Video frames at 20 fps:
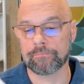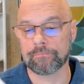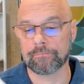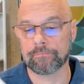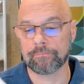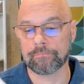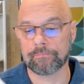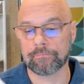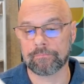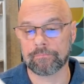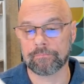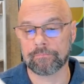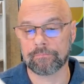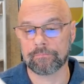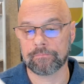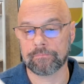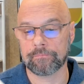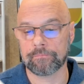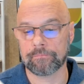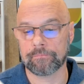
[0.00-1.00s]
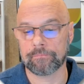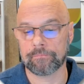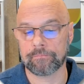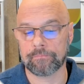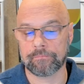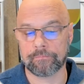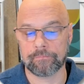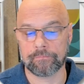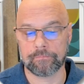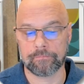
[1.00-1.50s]

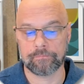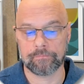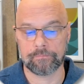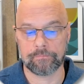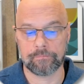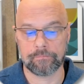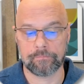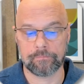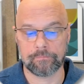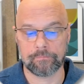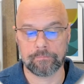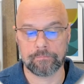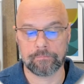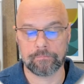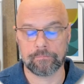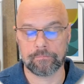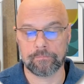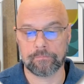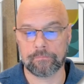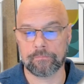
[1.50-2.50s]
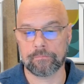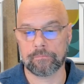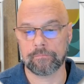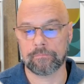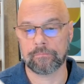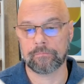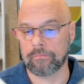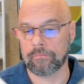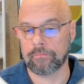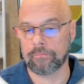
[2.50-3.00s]

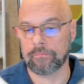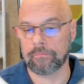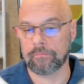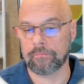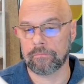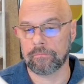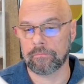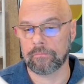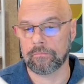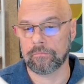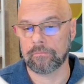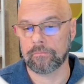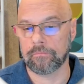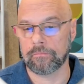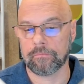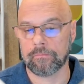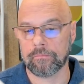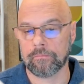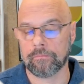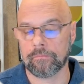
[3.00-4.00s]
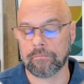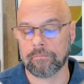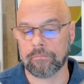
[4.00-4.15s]
Nobody speaks.